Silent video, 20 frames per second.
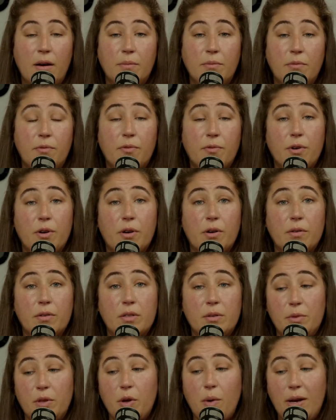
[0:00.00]
for
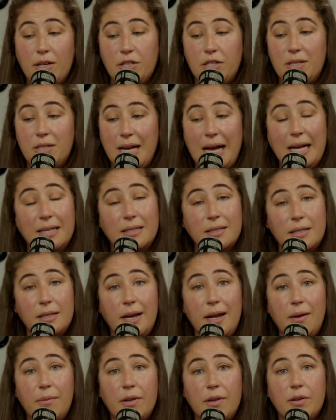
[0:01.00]
some of the questions asked
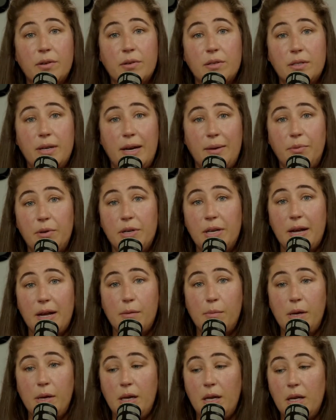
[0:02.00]
today, whether it's type 1
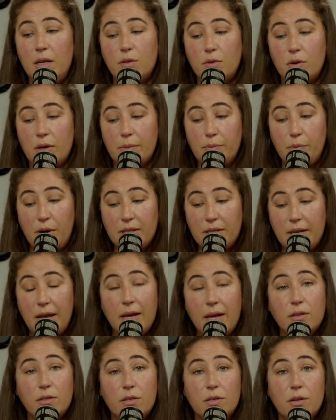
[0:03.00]
diabetes or breast
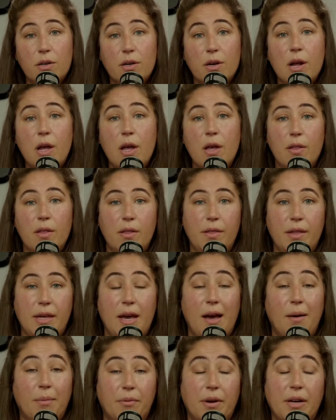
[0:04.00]
cancer. The
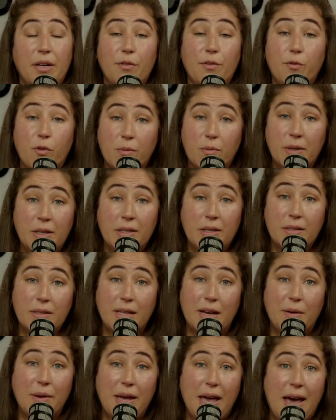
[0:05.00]
upgraded formulas
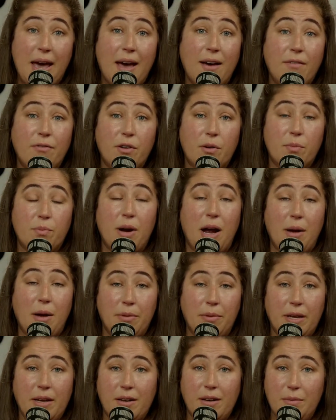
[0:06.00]
that we have are
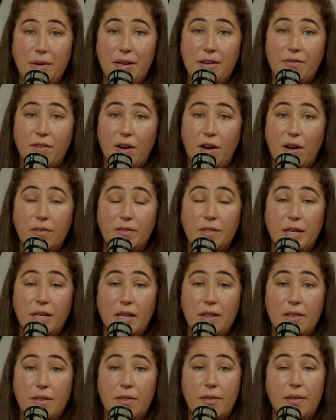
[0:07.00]
probably going to be involved
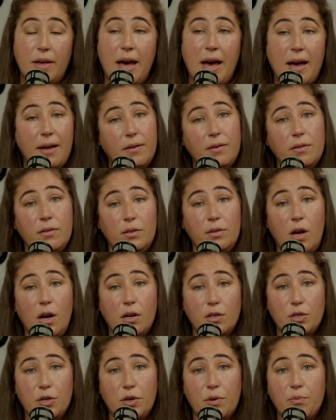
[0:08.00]
in that
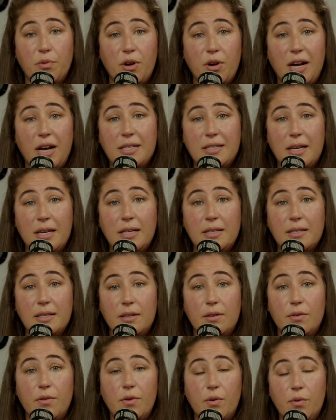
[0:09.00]
long-term process,
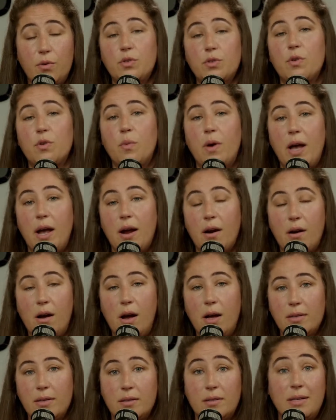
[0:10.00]
and those are what are
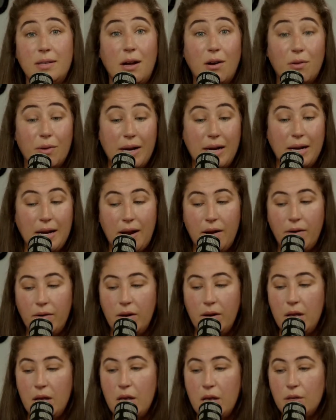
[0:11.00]
on sale right now.
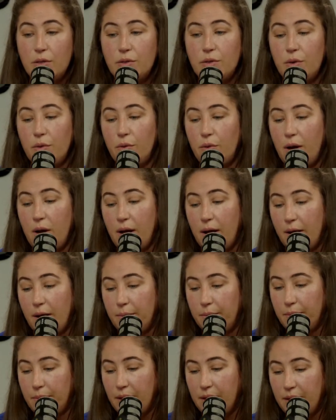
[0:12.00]
So
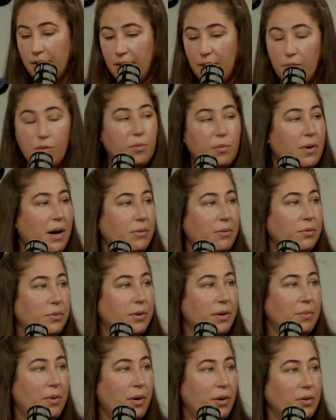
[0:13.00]
I think we'll
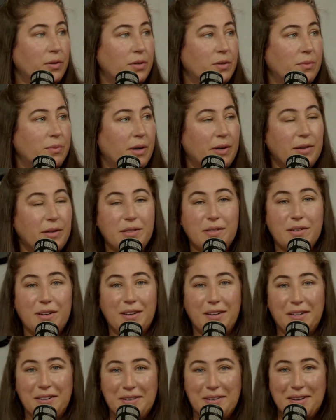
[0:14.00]
probably post. Mary's going
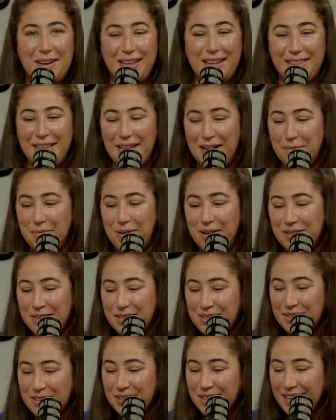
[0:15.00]
to get that up on the
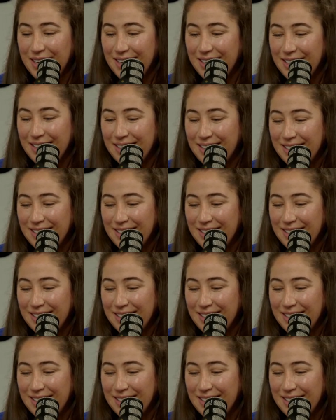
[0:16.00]
screen.